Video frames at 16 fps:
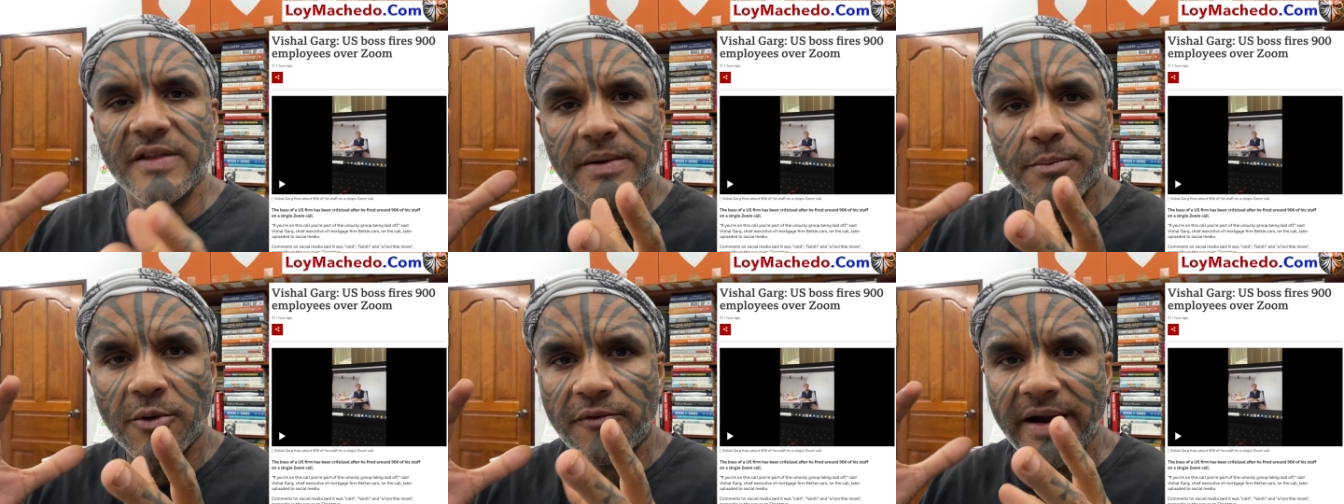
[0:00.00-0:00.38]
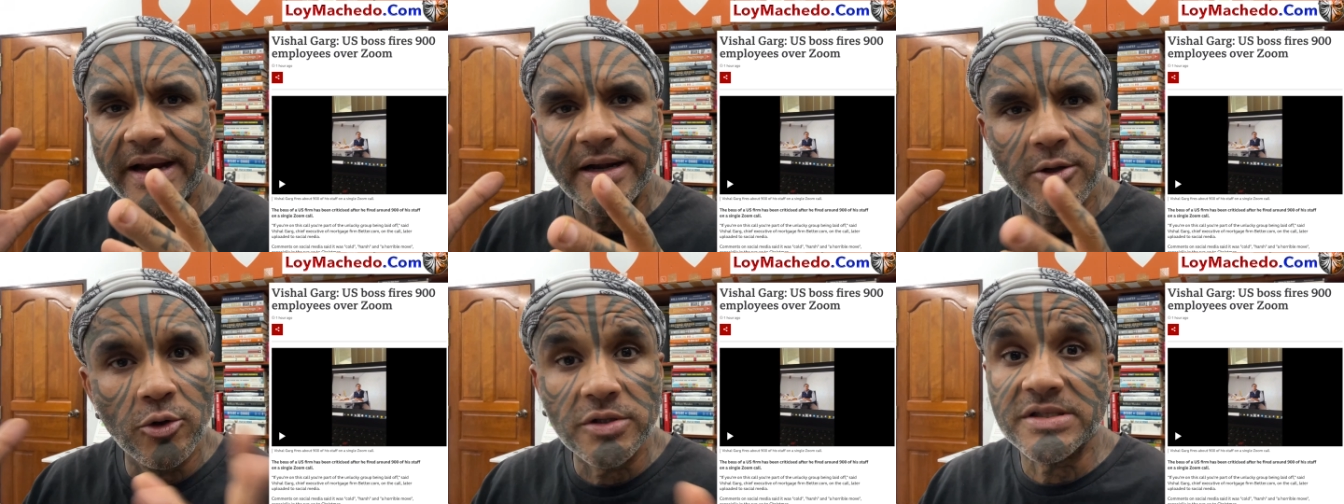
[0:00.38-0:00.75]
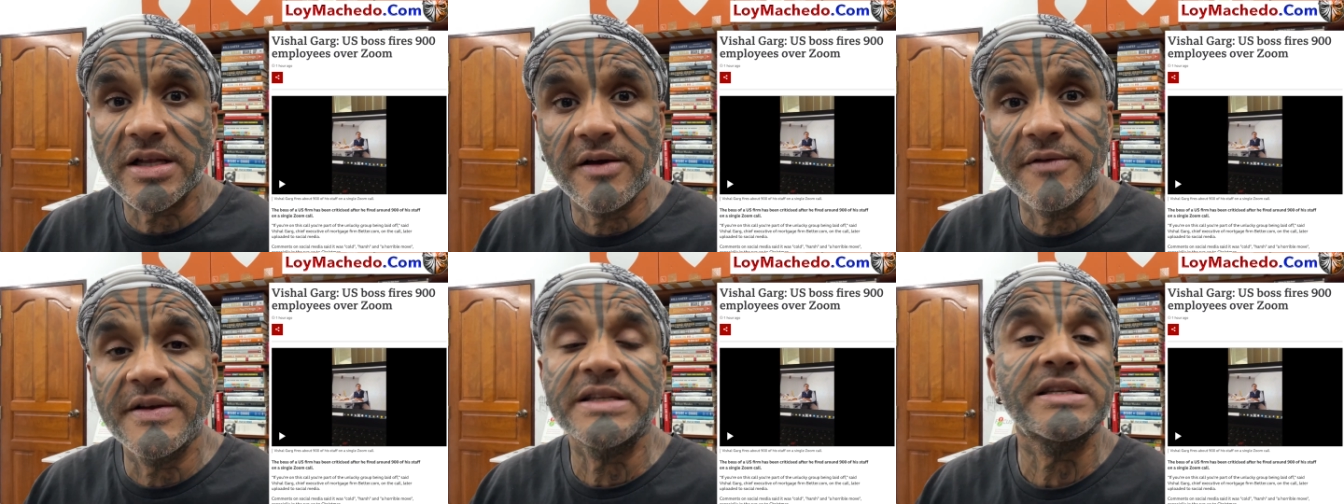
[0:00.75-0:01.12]
they provide good
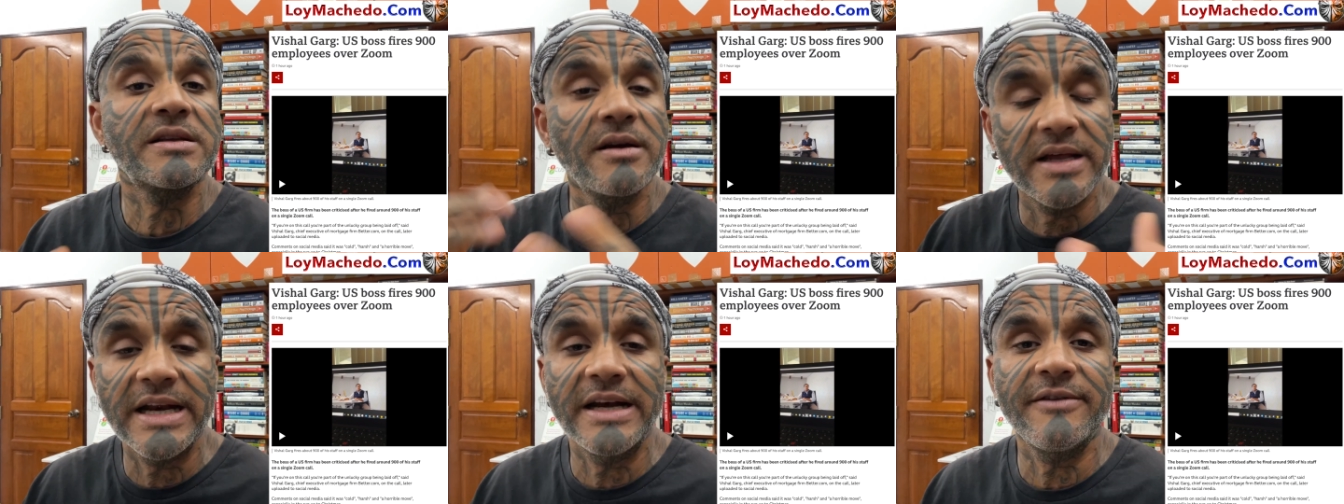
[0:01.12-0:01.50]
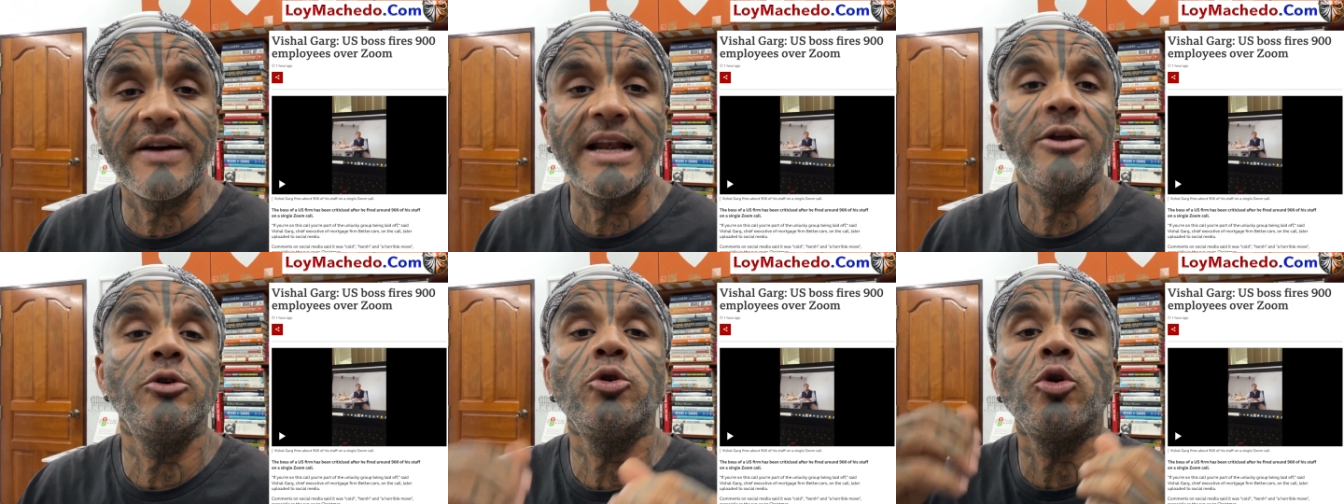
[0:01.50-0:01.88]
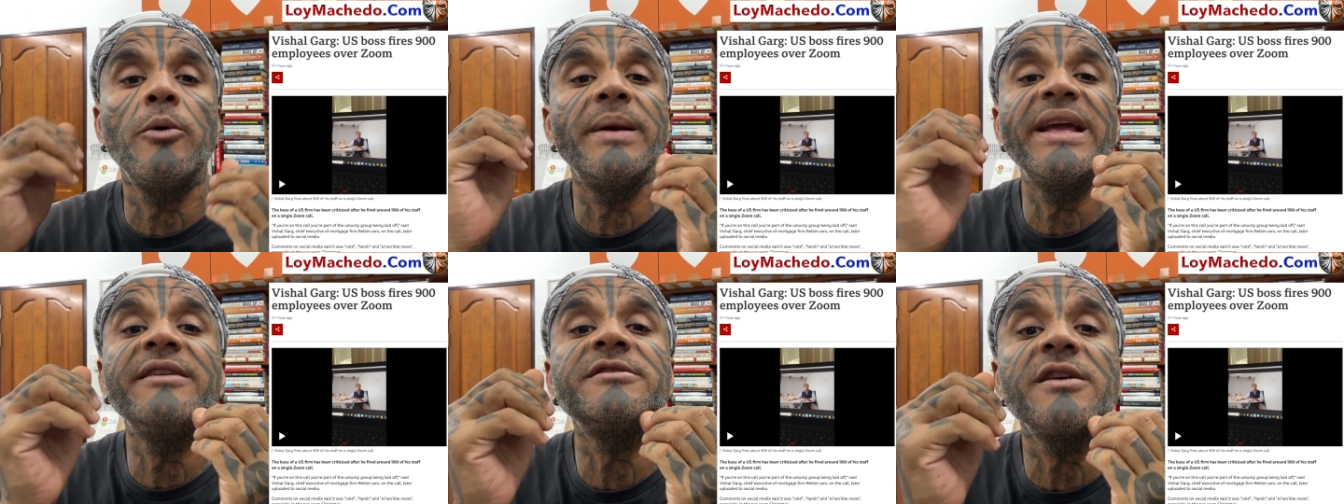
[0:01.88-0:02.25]
service, great value,
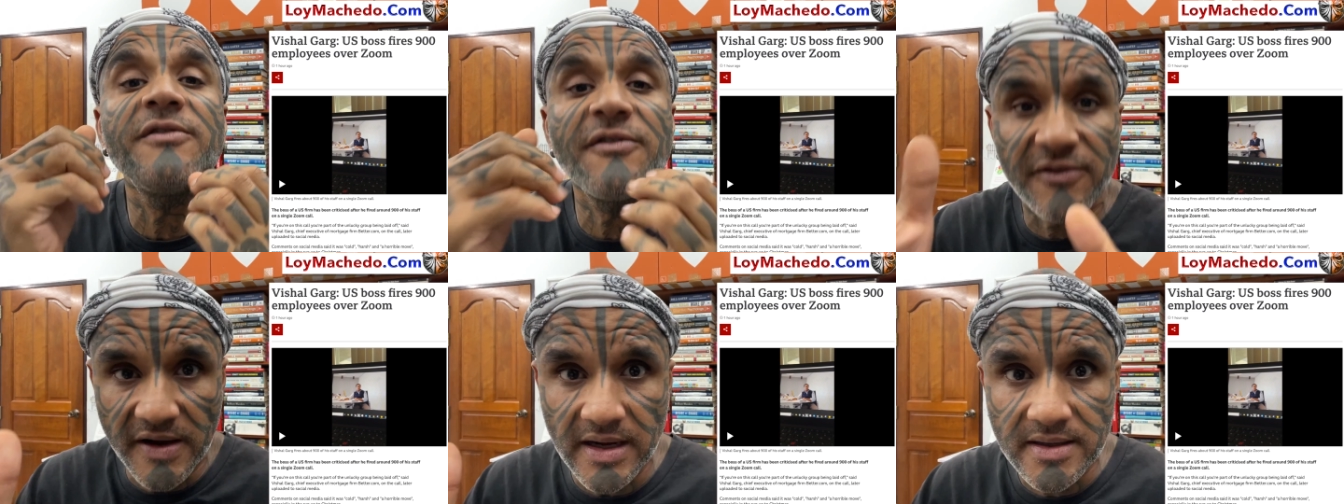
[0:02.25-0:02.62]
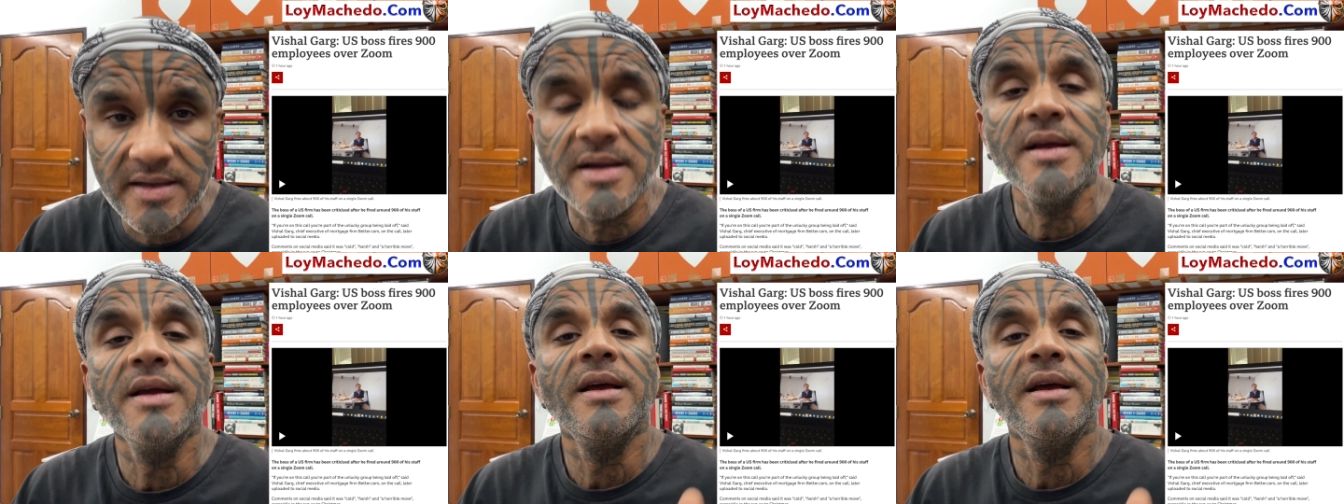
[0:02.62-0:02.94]
nobody gives a fuck.